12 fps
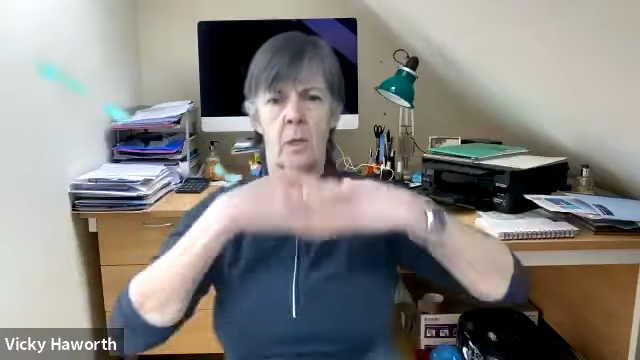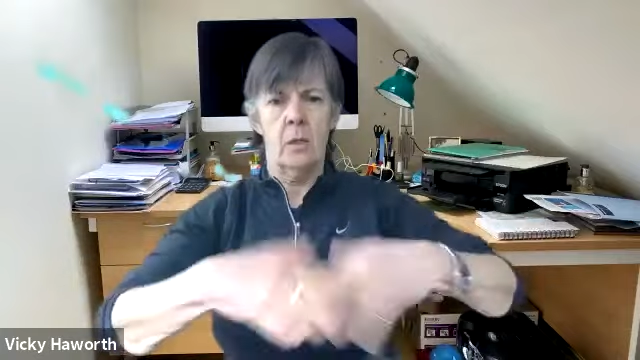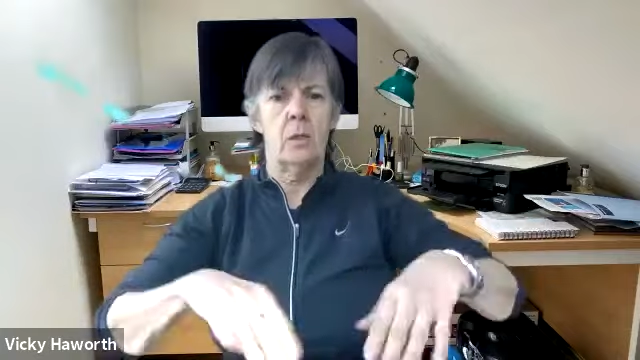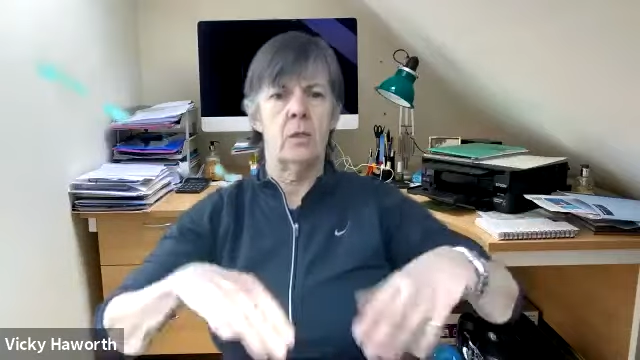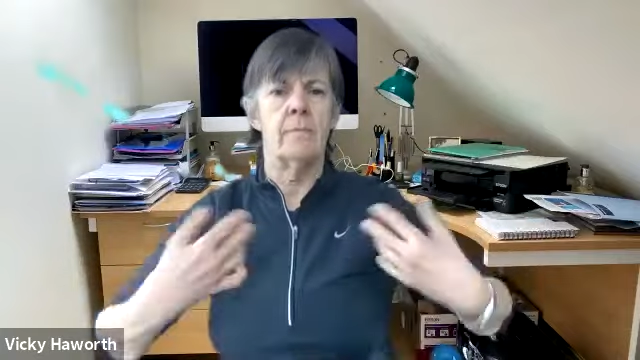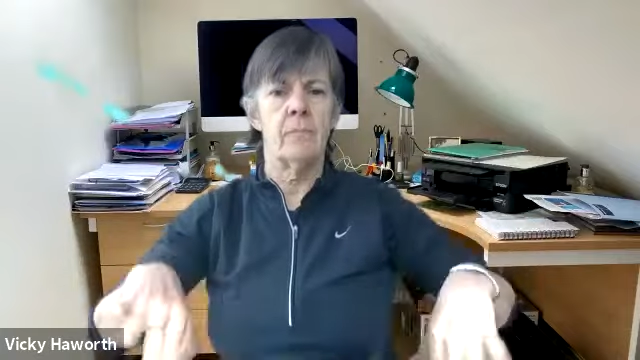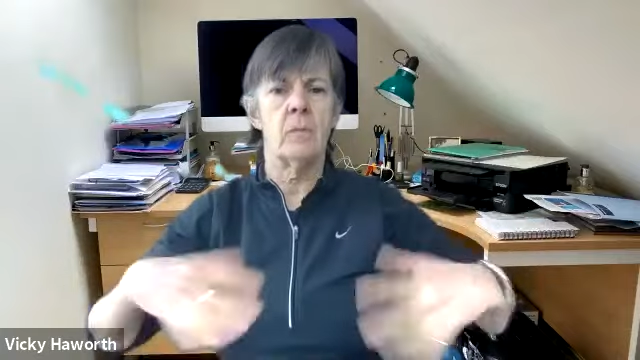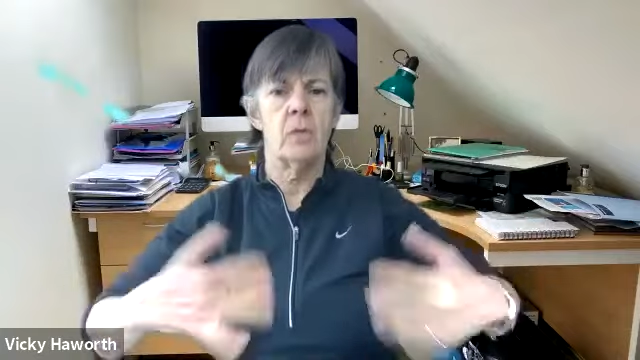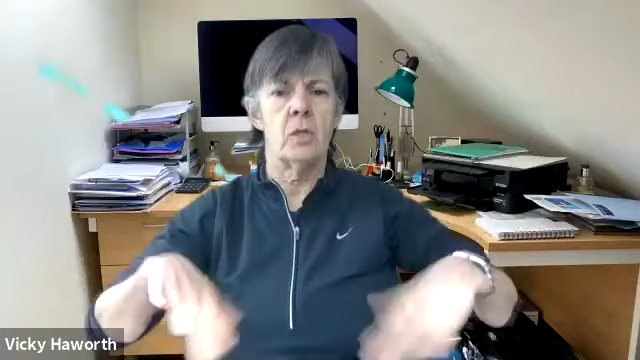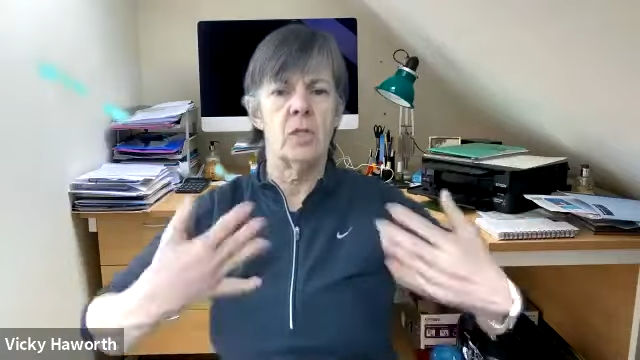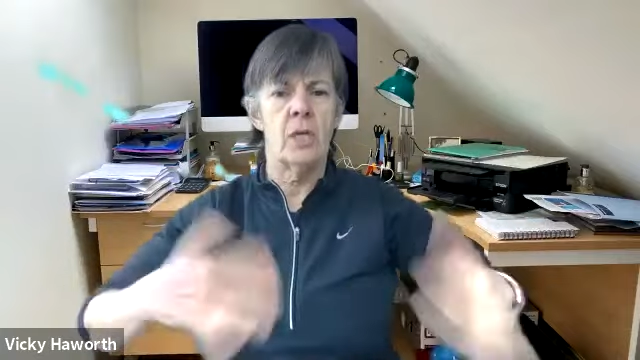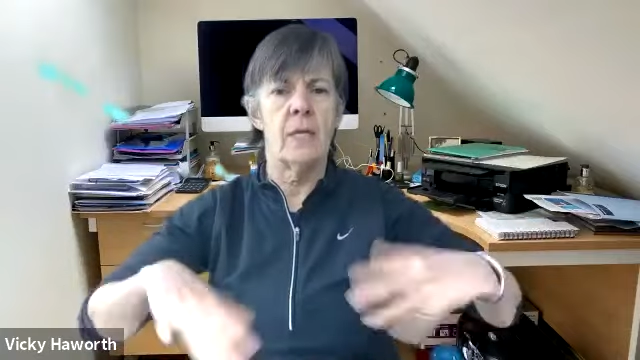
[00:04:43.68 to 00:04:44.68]
Good.
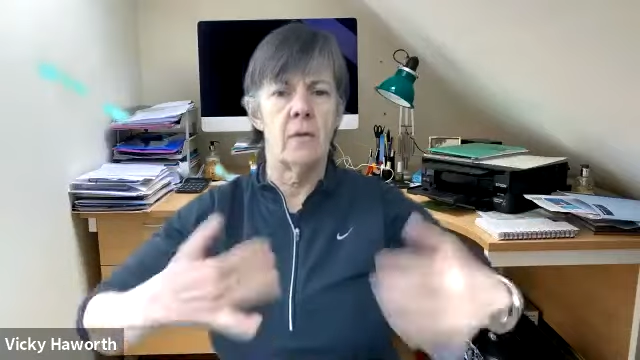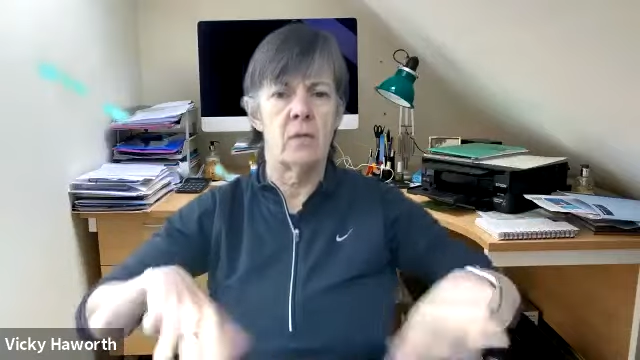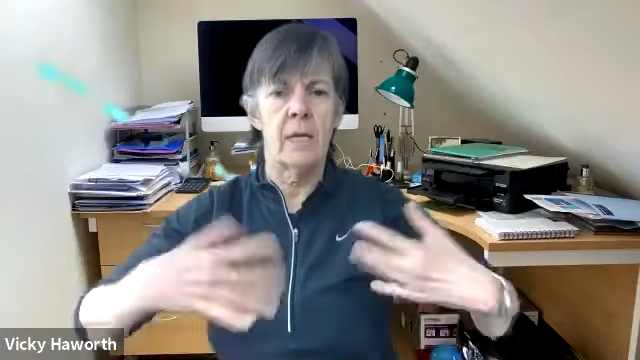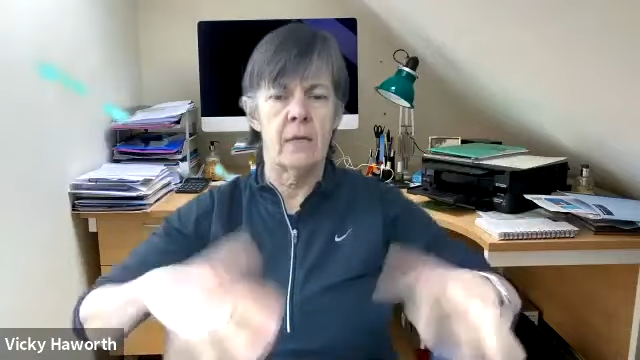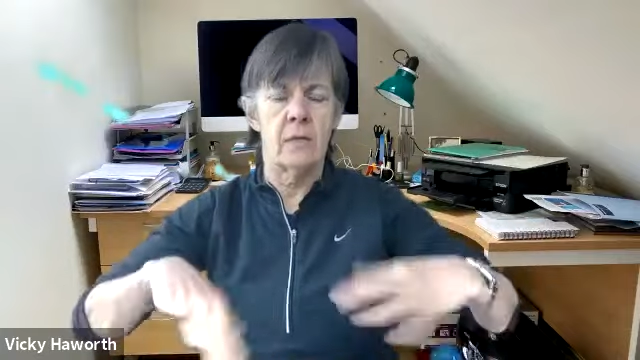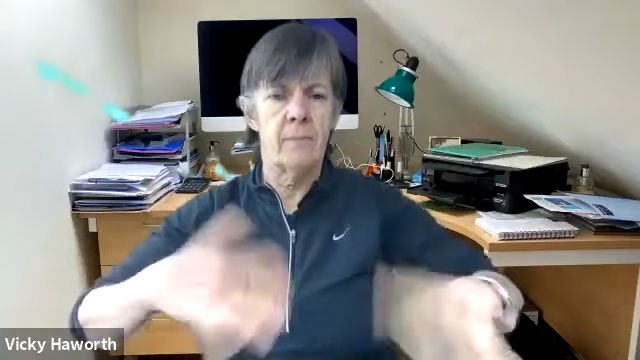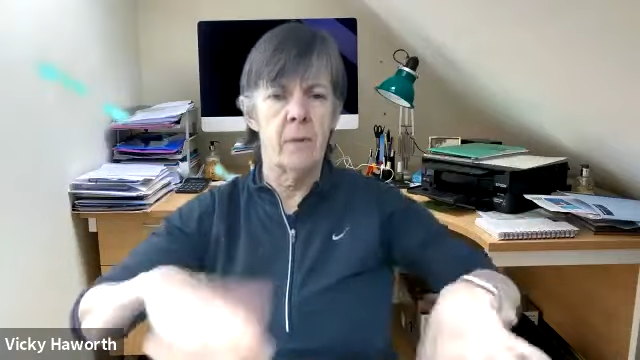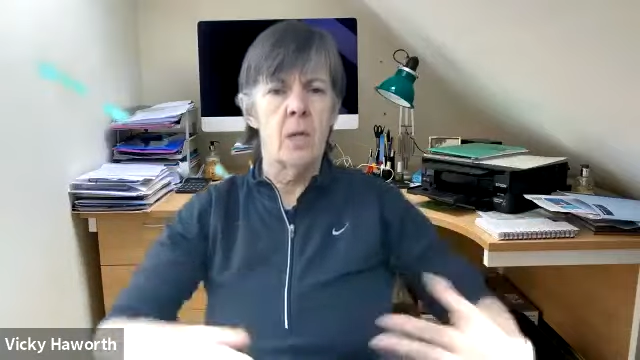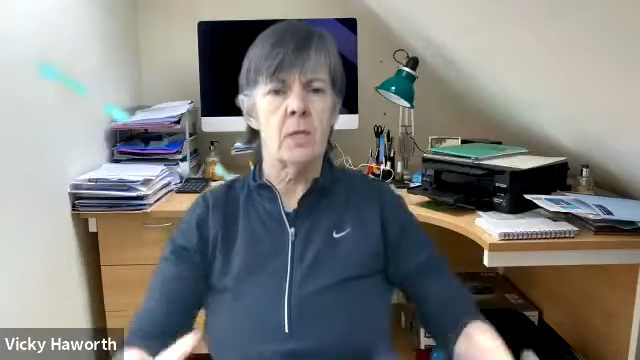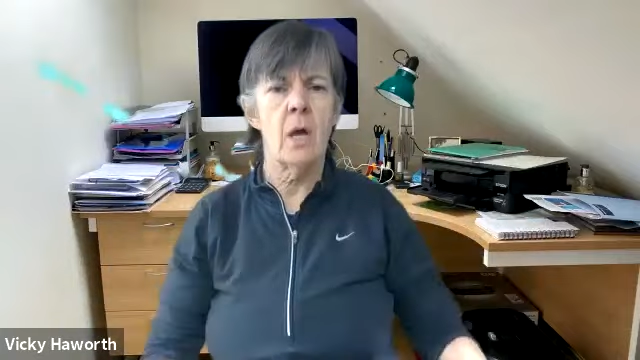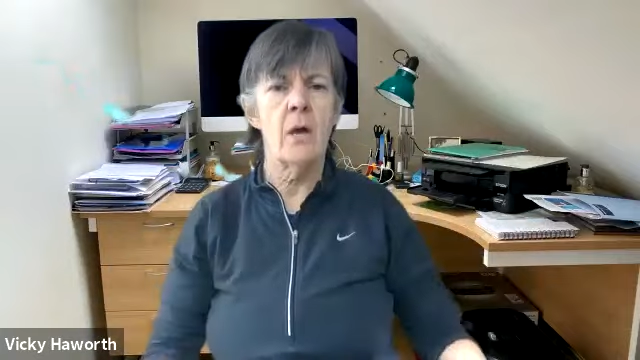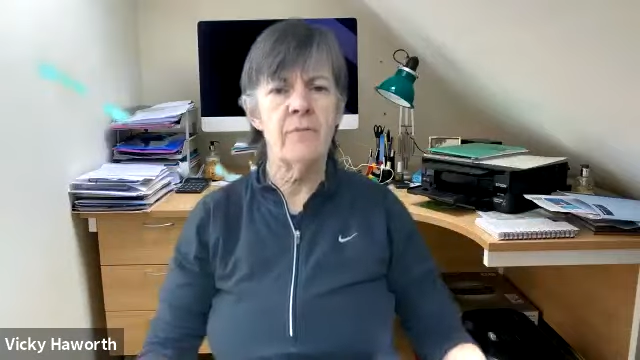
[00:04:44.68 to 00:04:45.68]
So shake those out.
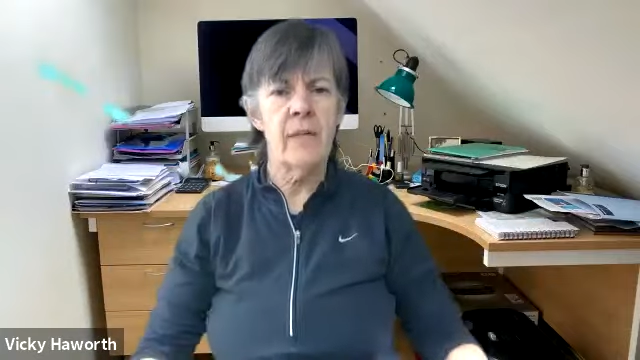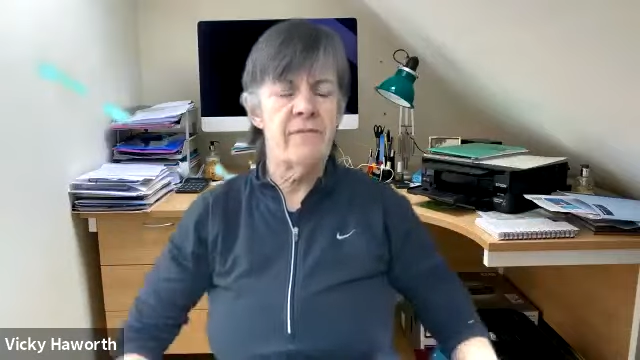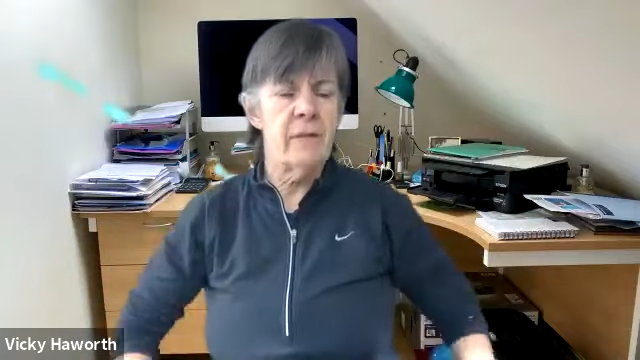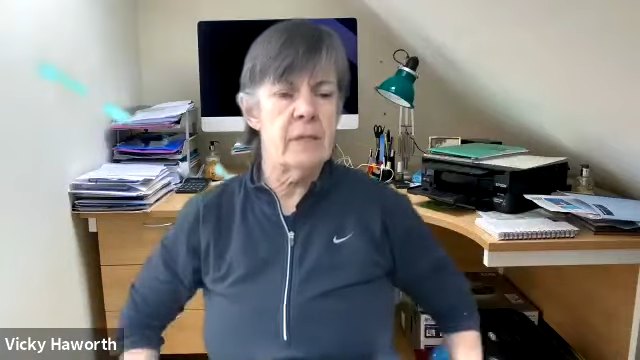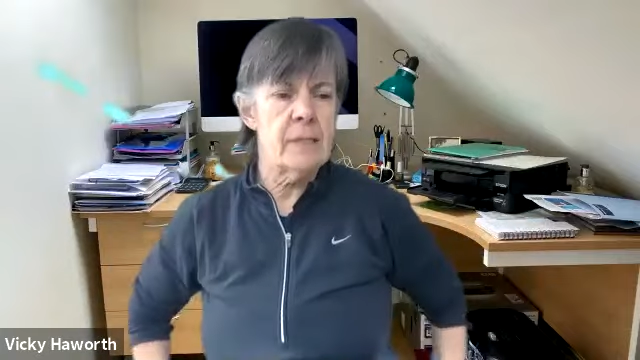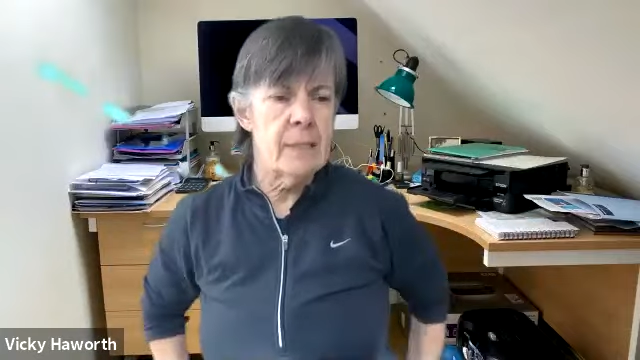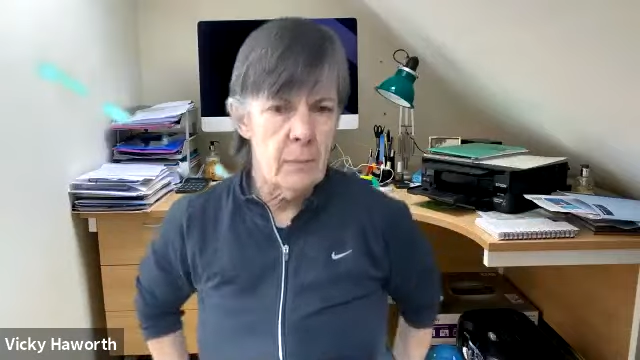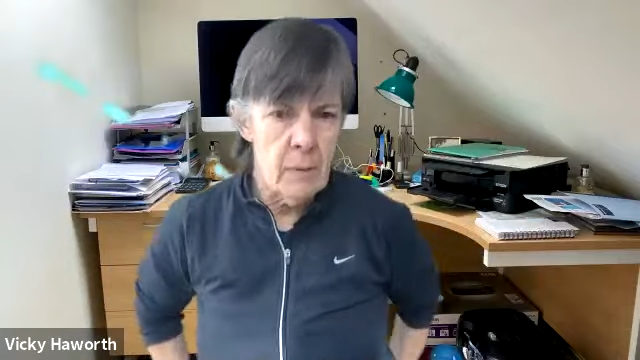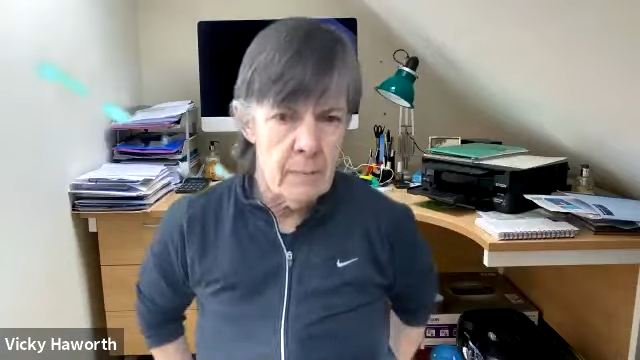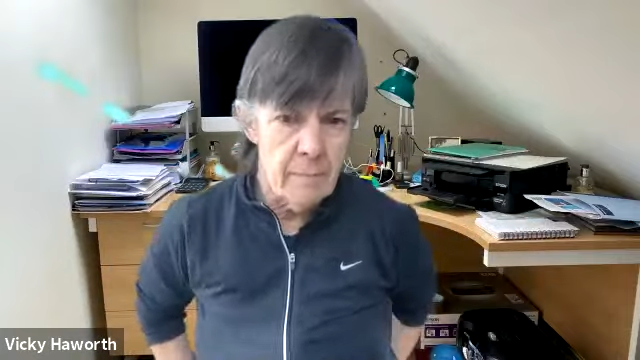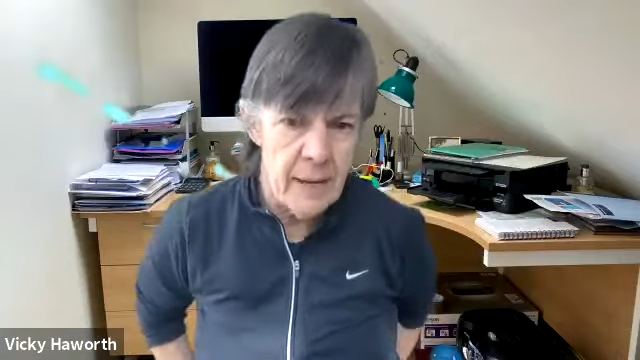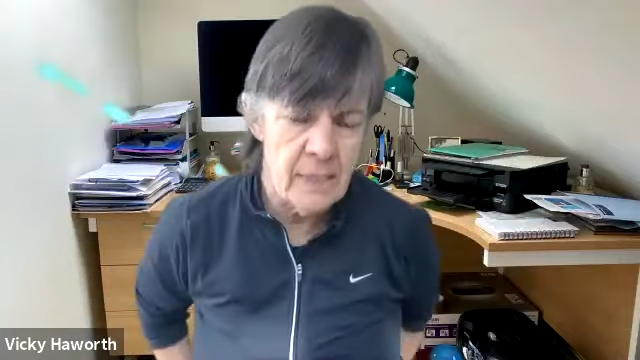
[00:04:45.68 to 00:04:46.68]
So hopefully that feels a little
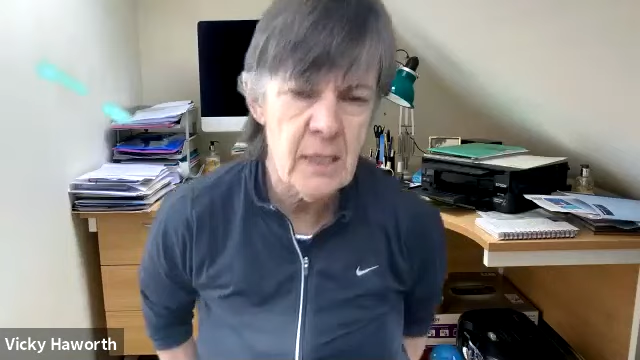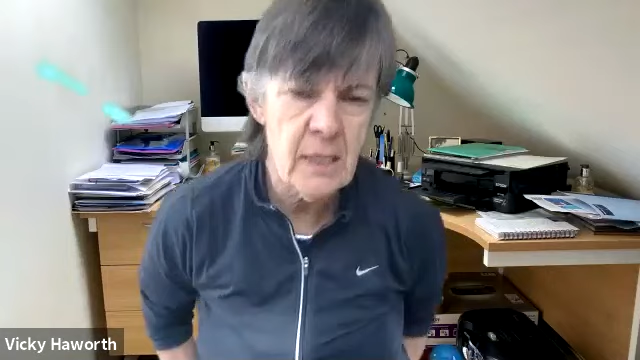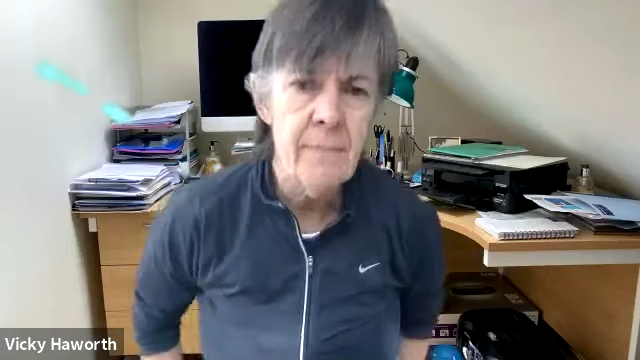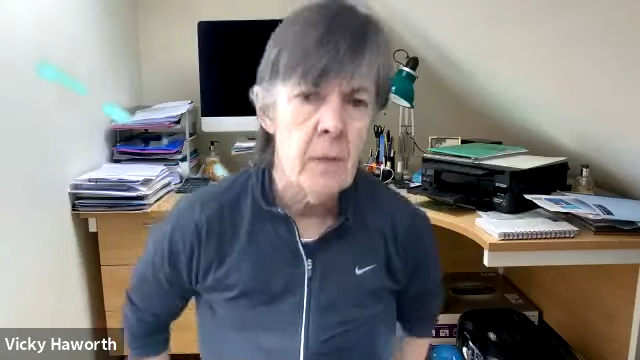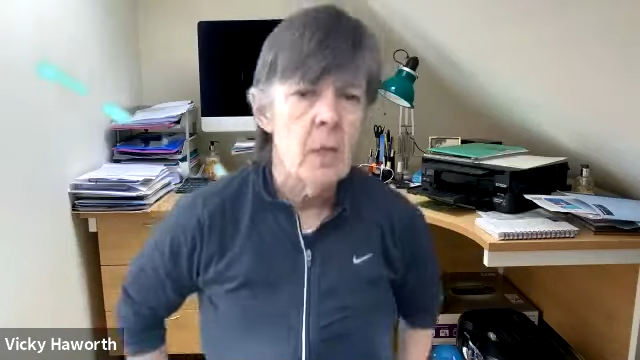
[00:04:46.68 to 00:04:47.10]
bit better.